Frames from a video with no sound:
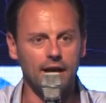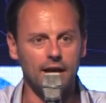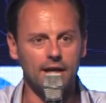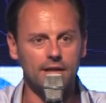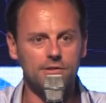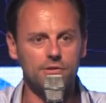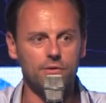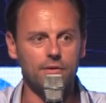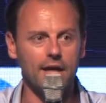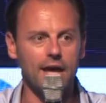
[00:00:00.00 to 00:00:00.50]

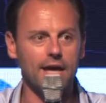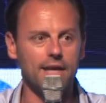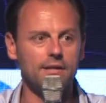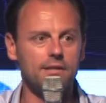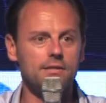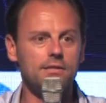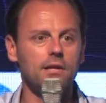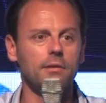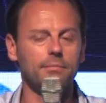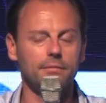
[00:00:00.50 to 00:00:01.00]
So that
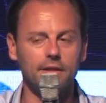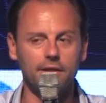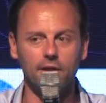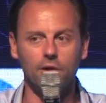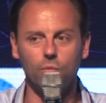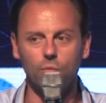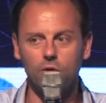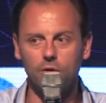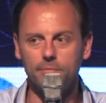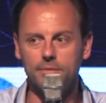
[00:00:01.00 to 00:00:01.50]
is something
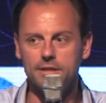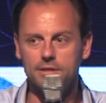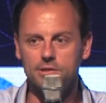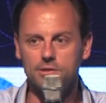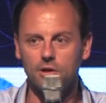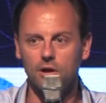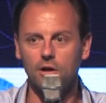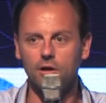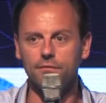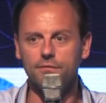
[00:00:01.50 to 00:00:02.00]
that will be
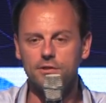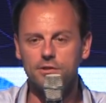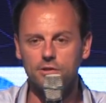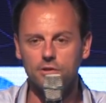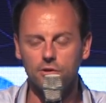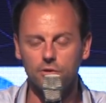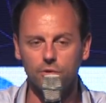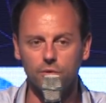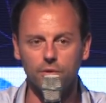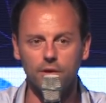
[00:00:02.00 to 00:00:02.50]
solved
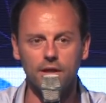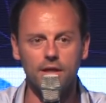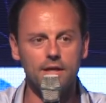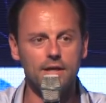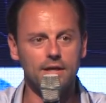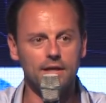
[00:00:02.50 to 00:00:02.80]
soon.